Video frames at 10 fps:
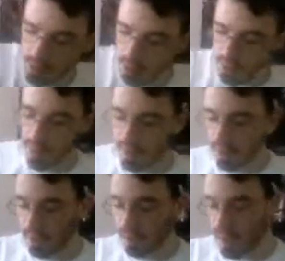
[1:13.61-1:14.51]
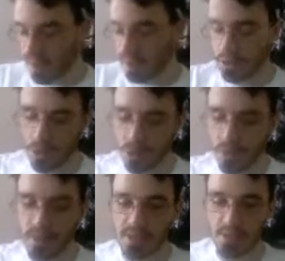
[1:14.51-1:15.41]
You know, nothing too
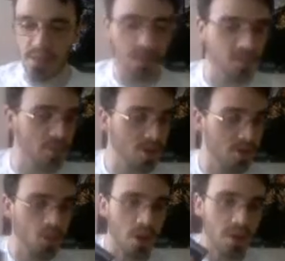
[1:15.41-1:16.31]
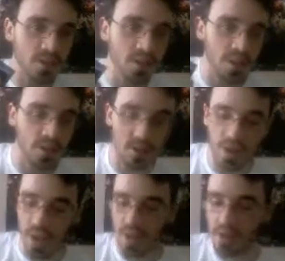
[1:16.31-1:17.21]
crazy, because turn 1 in
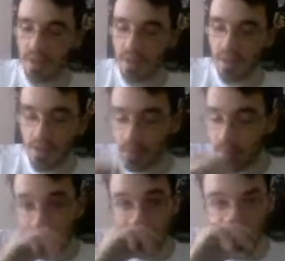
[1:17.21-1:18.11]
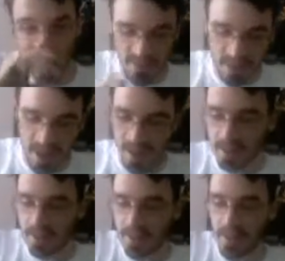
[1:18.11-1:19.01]
your hand, you need to have an
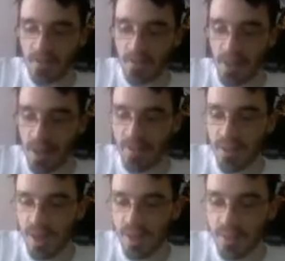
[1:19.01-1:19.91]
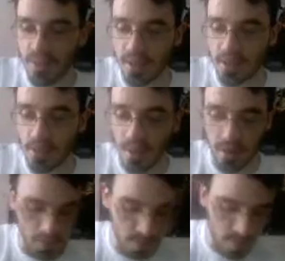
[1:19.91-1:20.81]
island. If you don't have an island, then you
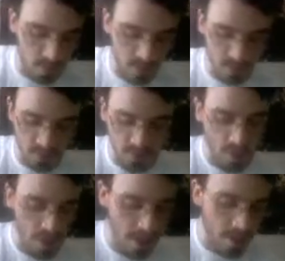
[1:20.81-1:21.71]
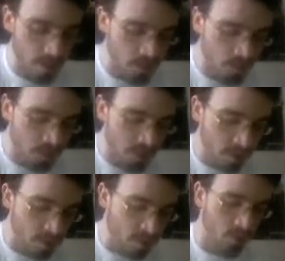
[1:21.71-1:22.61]
better be hoping for
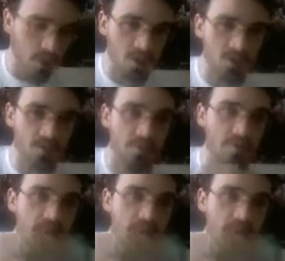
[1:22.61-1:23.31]
one of your